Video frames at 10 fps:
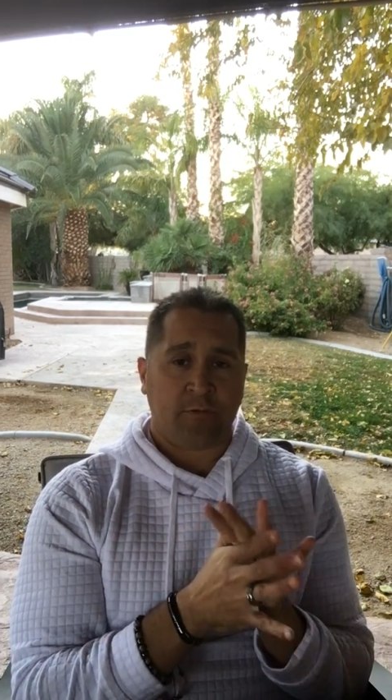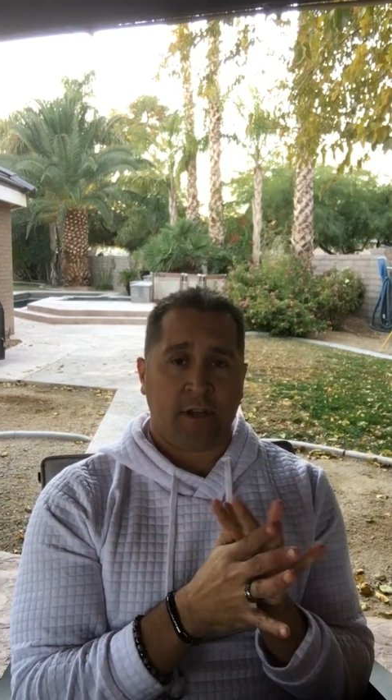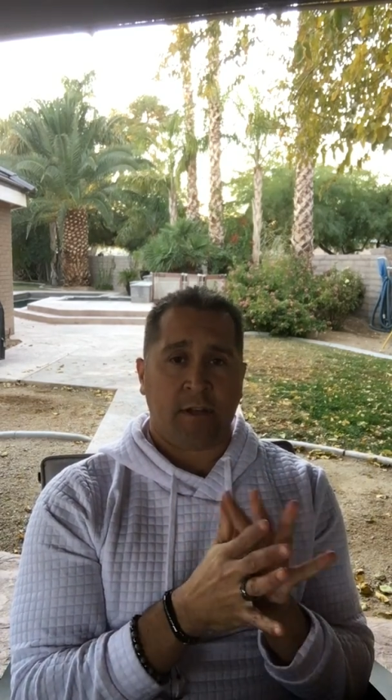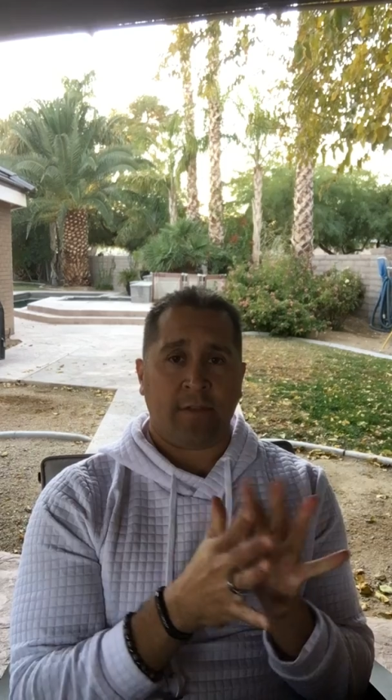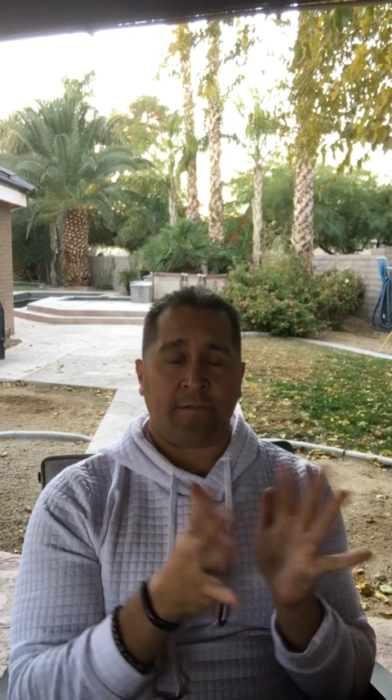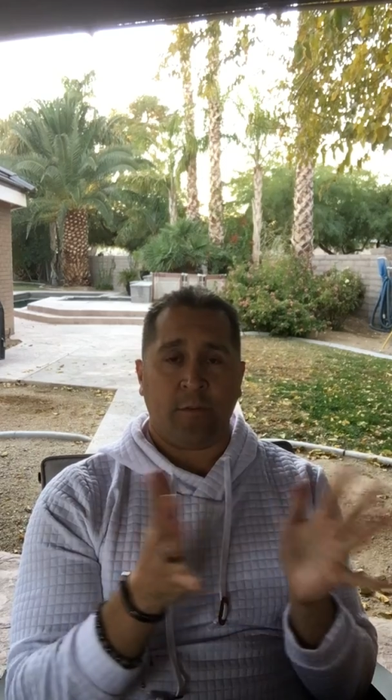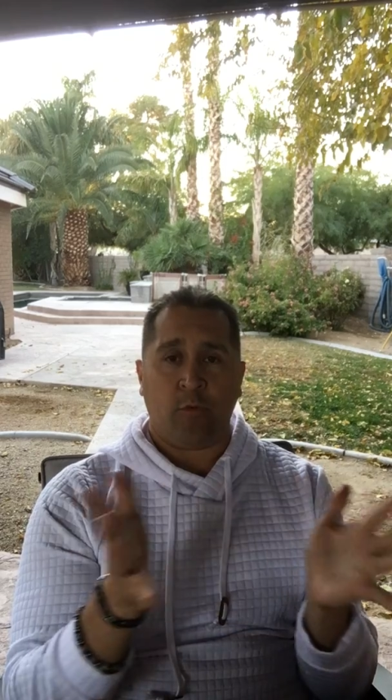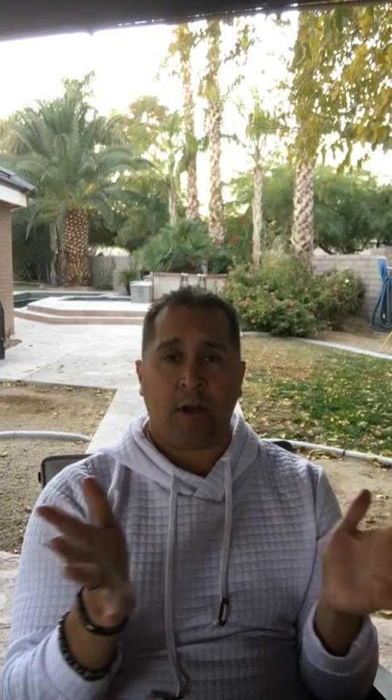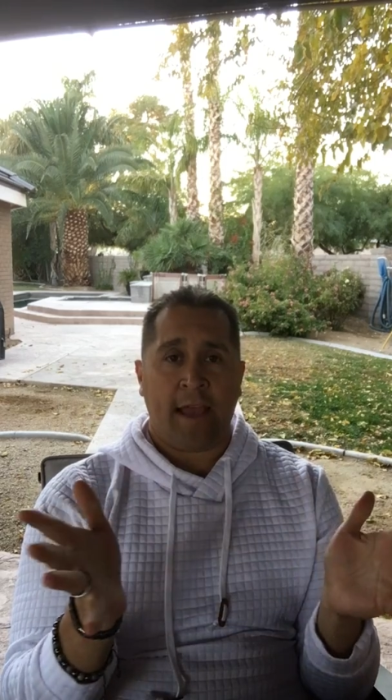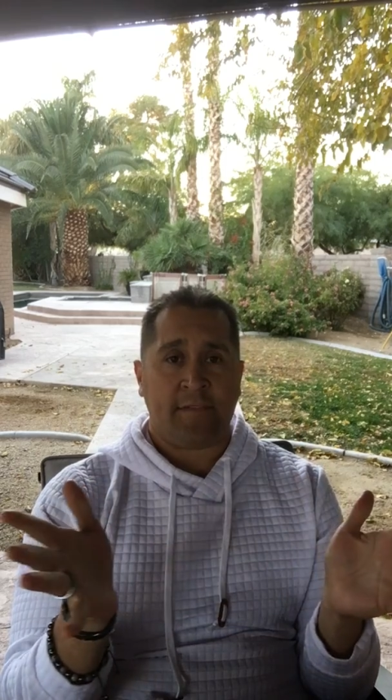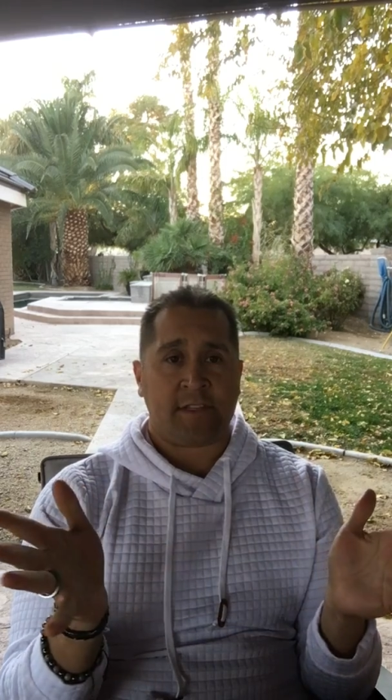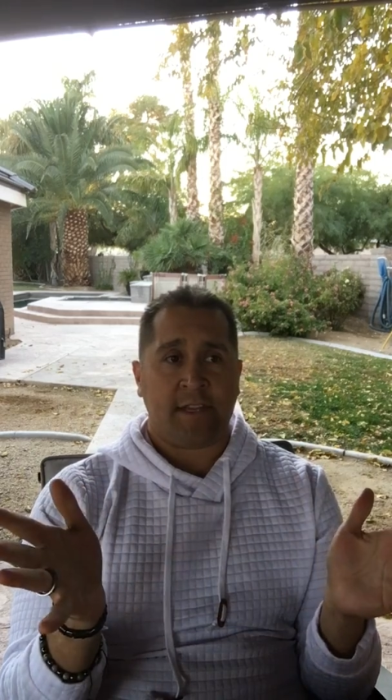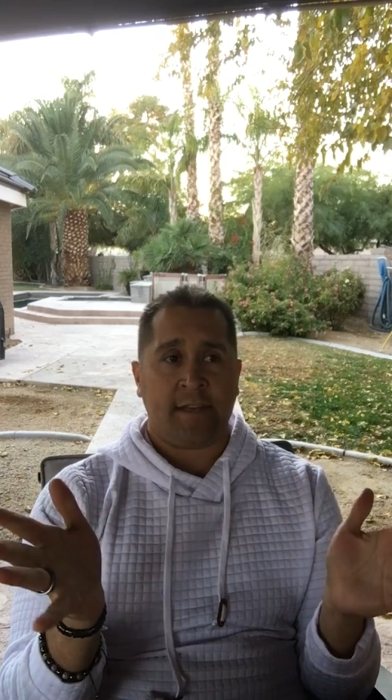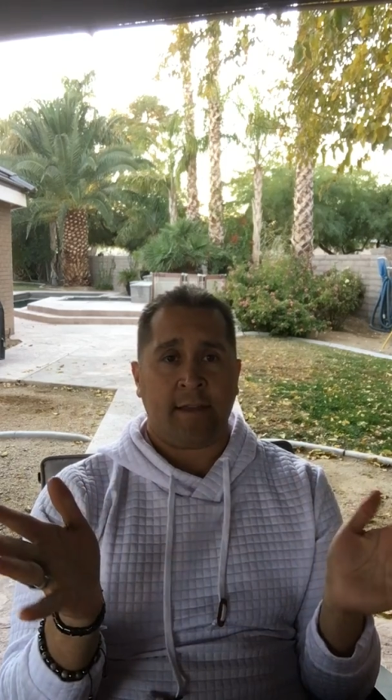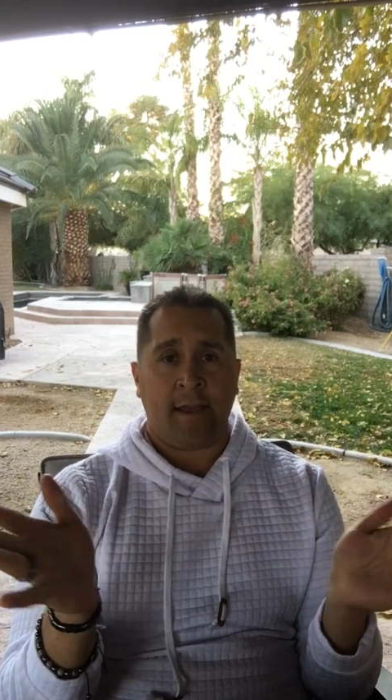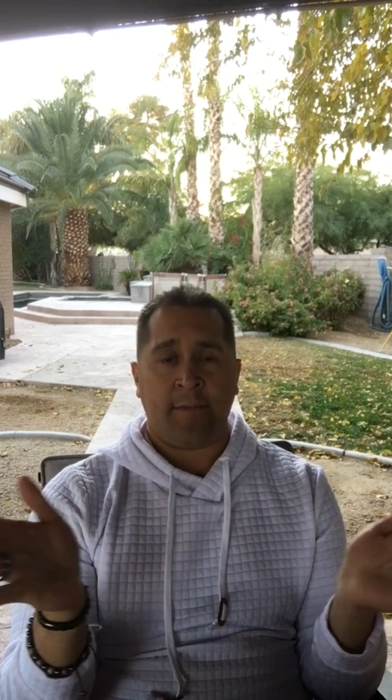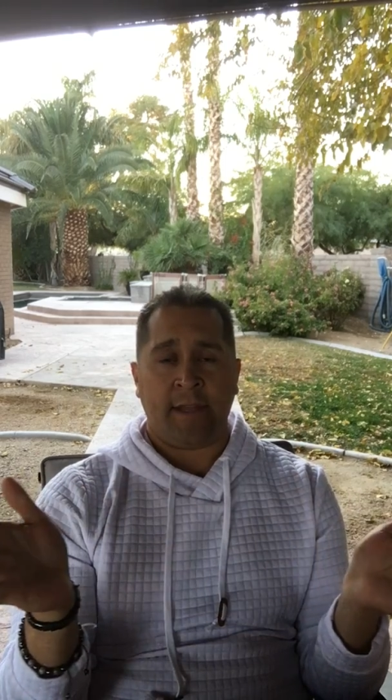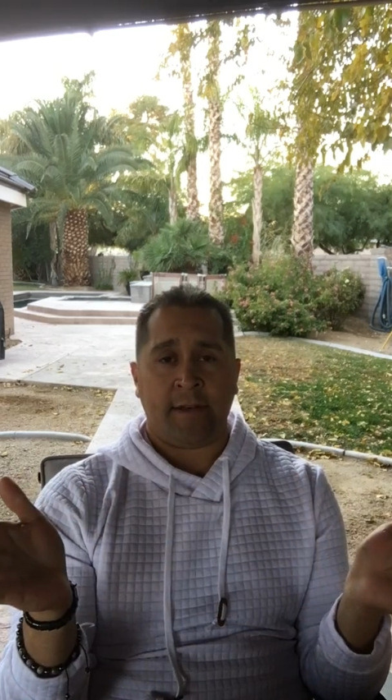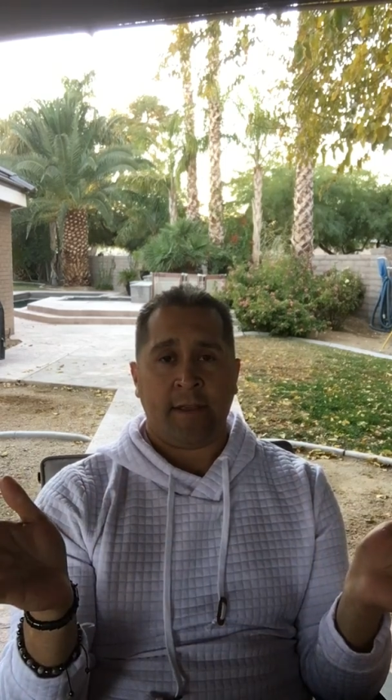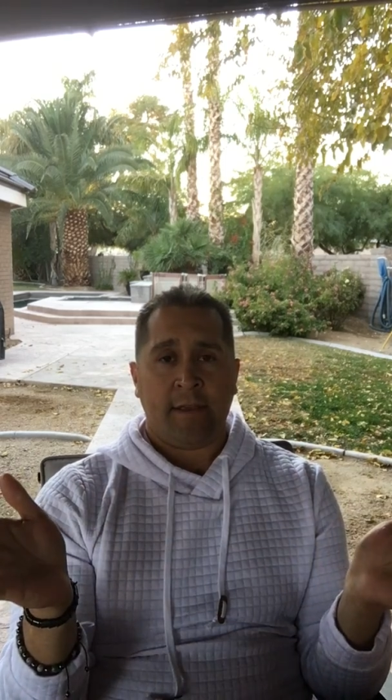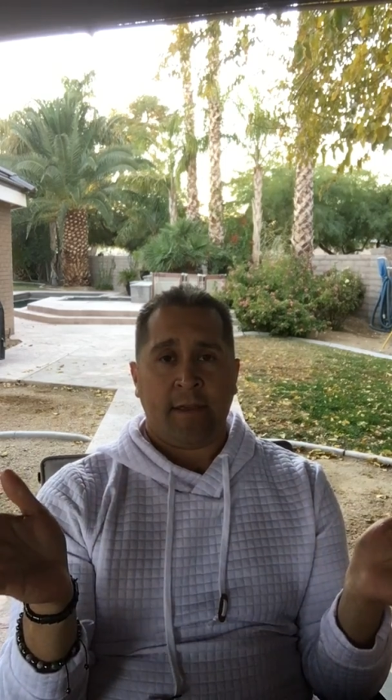well, from what I've seen, I mean,